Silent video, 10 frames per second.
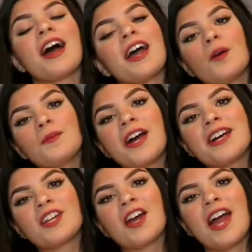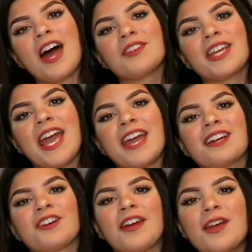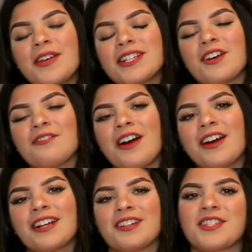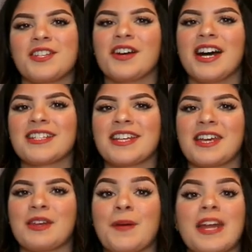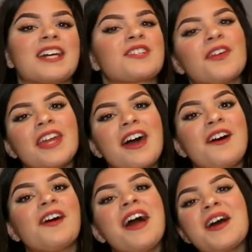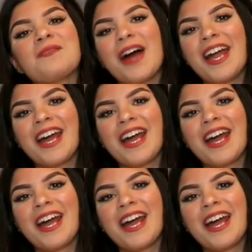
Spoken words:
I hope you guys are having a great week so far, and I'll see you guys in my next video. Bye,